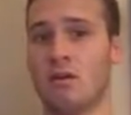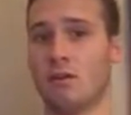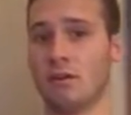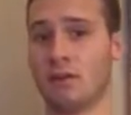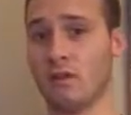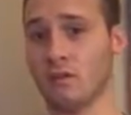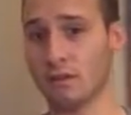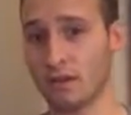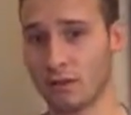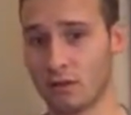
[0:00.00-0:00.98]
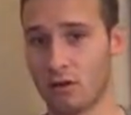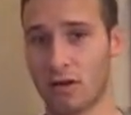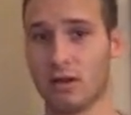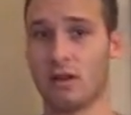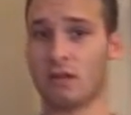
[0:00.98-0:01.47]
or as the government likes to
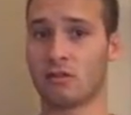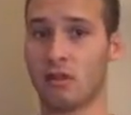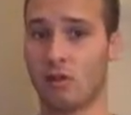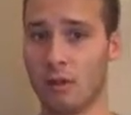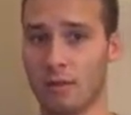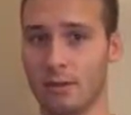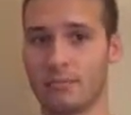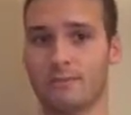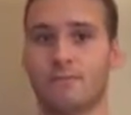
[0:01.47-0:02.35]
call it, assault weapon.